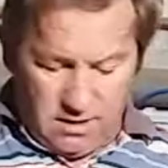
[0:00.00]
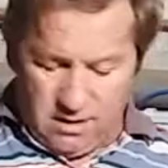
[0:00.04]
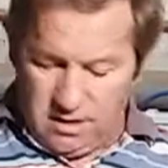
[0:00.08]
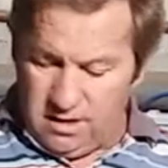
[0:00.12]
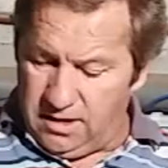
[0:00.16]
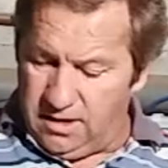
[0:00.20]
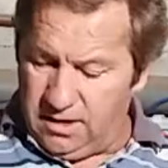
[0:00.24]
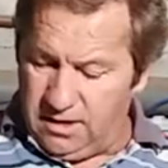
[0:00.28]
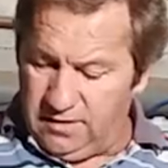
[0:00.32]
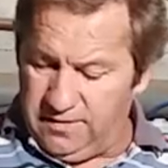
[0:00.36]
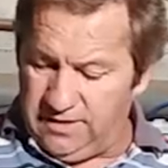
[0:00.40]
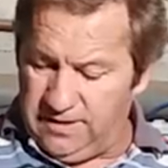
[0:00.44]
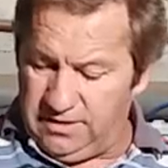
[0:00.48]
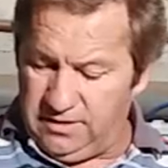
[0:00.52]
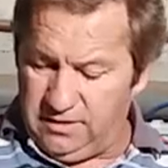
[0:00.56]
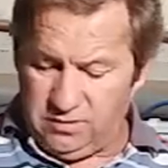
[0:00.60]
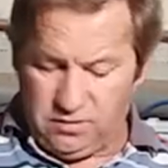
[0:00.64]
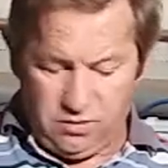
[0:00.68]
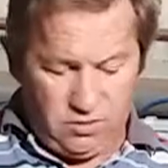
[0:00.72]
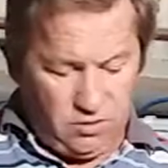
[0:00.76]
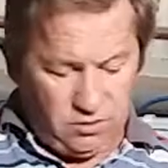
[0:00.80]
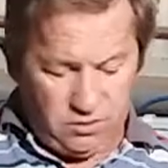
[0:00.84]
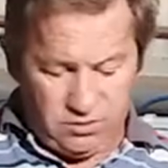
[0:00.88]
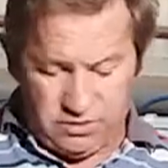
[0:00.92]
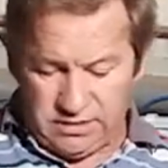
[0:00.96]
and then you
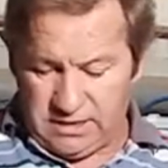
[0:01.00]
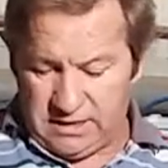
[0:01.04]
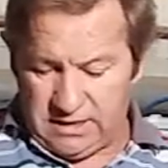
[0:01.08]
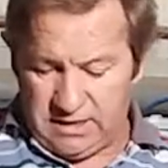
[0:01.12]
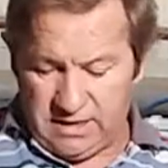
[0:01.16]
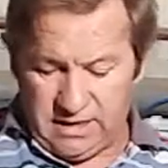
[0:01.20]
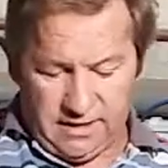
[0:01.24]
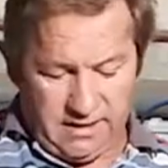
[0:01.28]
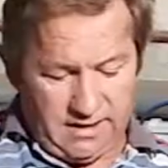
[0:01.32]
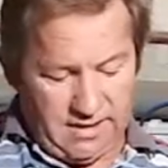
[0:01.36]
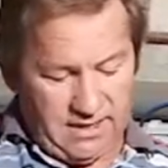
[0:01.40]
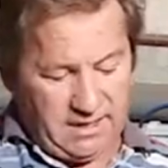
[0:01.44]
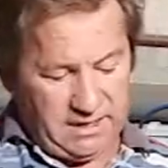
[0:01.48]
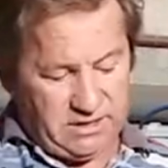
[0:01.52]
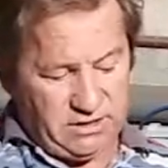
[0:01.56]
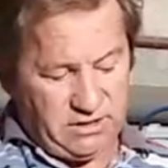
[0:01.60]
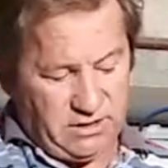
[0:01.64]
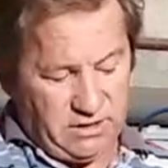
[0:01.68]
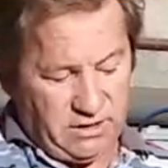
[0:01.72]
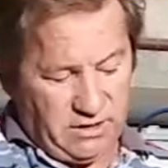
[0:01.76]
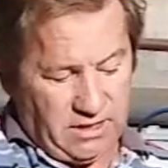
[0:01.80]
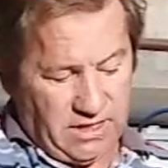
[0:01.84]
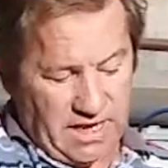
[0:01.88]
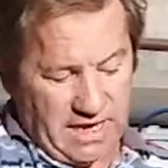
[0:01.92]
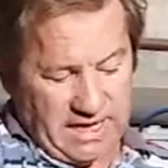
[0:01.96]
cut it like this
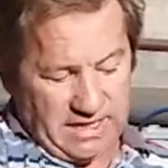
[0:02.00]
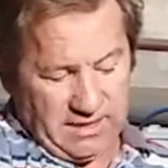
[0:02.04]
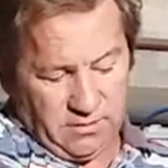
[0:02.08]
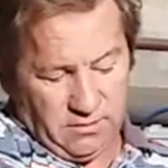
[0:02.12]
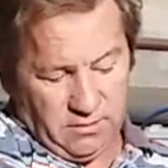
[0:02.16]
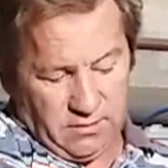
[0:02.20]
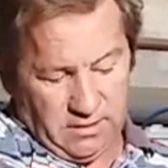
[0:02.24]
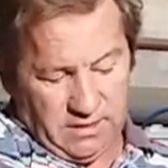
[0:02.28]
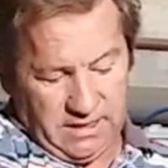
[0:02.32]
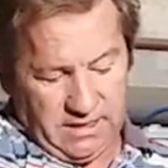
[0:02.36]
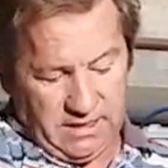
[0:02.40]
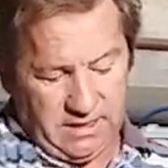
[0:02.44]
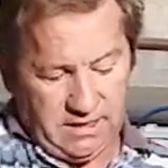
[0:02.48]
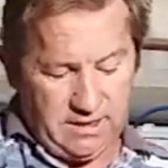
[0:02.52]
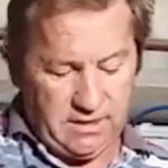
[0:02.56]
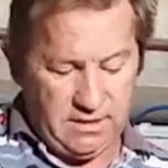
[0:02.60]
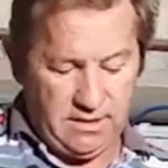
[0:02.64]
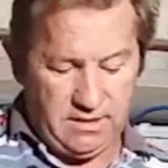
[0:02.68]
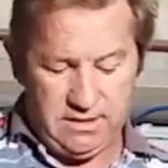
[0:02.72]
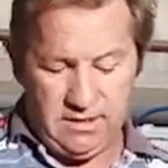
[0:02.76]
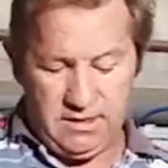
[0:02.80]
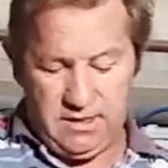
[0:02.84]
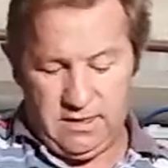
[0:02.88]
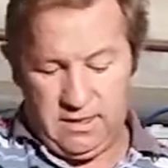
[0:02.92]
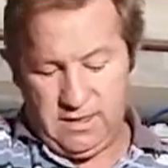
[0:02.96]
to your angle here.